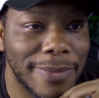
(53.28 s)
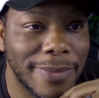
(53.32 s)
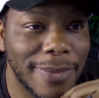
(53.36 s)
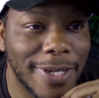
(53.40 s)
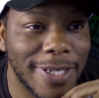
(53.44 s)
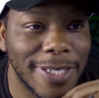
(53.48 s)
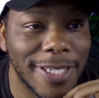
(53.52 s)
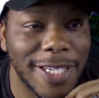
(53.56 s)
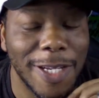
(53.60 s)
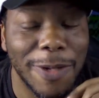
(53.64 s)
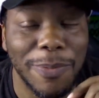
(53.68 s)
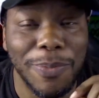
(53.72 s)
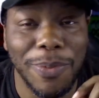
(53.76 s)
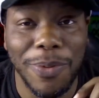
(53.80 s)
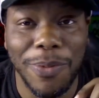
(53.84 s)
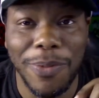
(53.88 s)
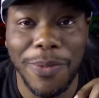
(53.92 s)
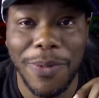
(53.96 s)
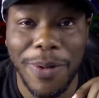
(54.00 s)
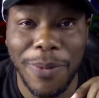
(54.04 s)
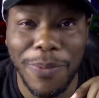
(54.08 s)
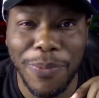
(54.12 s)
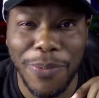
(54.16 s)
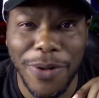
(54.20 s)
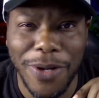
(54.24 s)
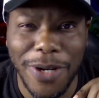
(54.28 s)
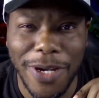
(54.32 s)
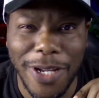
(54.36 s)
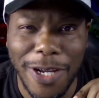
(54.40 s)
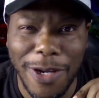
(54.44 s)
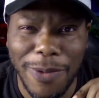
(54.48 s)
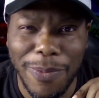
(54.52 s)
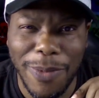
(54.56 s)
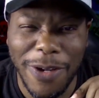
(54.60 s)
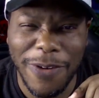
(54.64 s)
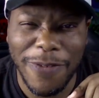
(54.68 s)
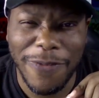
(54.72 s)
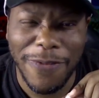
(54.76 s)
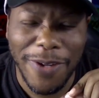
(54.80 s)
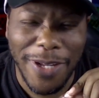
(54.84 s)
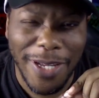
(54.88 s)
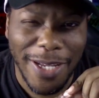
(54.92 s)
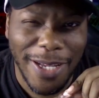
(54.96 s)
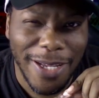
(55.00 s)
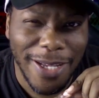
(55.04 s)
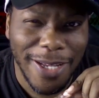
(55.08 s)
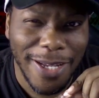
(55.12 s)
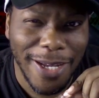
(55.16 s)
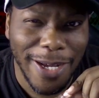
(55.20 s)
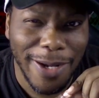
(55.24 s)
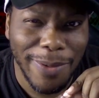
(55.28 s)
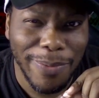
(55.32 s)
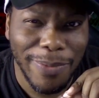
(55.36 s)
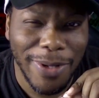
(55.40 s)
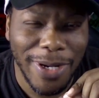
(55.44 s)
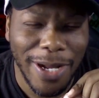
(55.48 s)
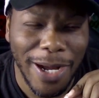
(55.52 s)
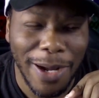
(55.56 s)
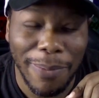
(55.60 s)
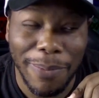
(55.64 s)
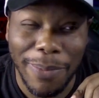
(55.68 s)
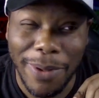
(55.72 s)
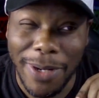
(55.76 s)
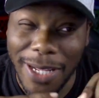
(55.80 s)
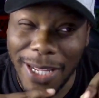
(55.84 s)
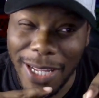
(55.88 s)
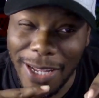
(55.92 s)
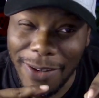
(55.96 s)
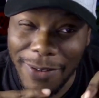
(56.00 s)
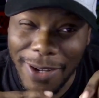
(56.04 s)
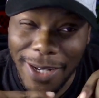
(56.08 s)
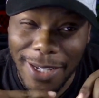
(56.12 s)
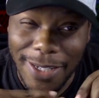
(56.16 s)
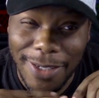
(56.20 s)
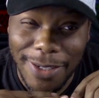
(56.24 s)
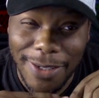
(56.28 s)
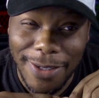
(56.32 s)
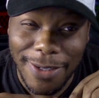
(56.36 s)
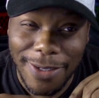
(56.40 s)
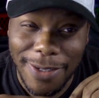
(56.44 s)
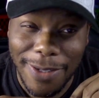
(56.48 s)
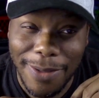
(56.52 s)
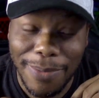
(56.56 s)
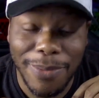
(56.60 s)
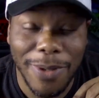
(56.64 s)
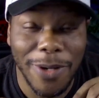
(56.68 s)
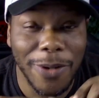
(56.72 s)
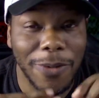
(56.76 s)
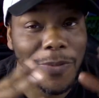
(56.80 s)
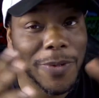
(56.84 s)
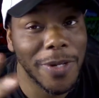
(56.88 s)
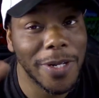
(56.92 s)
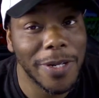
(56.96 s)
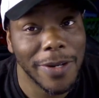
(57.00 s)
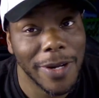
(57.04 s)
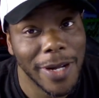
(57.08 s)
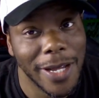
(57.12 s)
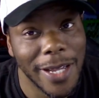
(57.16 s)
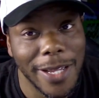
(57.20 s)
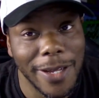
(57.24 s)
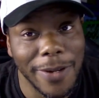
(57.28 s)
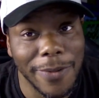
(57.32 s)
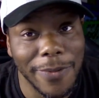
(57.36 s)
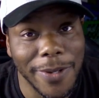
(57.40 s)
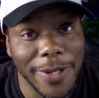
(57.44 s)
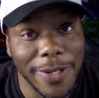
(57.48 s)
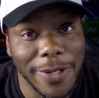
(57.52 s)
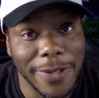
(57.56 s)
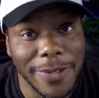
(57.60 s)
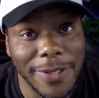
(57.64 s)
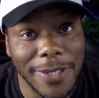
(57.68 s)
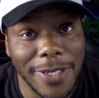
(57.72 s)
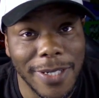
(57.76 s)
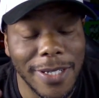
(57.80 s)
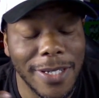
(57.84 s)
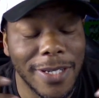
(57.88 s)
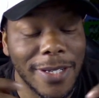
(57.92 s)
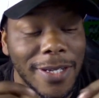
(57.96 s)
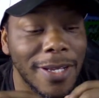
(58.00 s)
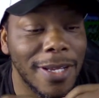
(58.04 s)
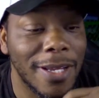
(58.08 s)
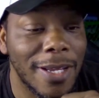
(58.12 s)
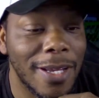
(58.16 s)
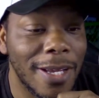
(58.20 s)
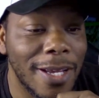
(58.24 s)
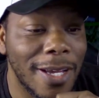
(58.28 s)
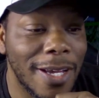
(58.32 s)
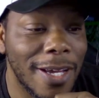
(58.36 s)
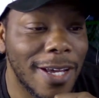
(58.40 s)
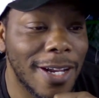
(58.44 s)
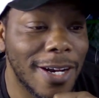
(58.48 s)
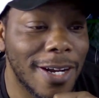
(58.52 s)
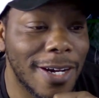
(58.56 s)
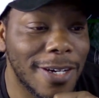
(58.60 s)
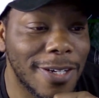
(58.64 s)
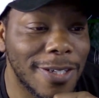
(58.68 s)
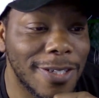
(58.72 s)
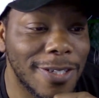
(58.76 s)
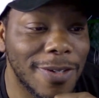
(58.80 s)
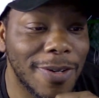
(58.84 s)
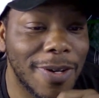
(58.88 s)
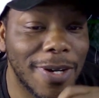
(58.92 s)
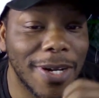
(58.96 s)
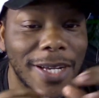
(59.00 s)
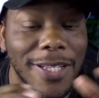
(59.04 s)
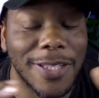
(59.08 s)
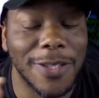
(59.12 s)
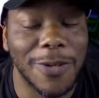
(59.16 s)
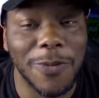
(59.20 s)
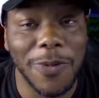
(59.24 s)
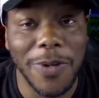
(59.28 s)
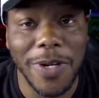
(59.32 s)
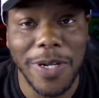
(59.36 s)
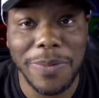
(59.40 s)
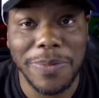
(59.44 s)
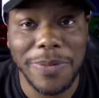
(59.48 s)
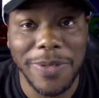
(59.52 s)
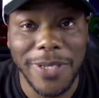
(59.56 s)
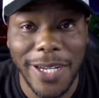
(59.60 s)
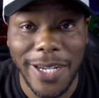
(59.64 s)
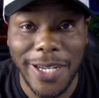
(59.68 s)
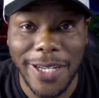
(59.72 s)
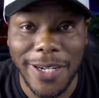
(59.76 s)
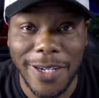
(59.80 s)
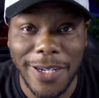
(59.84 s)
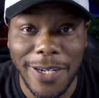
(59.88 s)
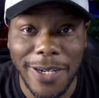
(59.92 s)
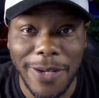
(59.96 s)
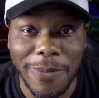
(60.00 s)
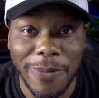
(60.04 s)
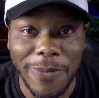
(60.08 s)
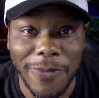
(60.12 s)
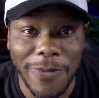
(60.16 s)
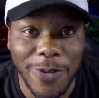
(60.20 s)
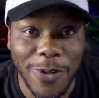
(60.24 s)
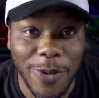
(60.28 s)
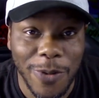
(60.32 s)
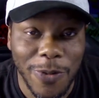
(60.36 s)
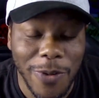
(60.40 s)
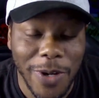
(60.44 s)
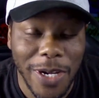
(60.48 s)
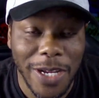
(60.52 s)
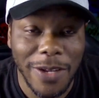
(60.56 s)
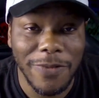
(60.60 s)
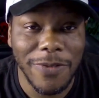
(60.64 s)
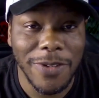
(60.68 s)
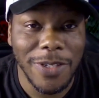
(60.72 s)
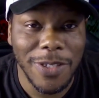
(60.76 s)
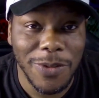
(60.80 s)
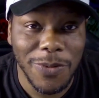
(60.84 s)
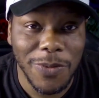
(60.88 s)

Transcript: seen Pernell McPhee. I believe I saw him, but we're gonna see. And also, I got the website up, or the Ravens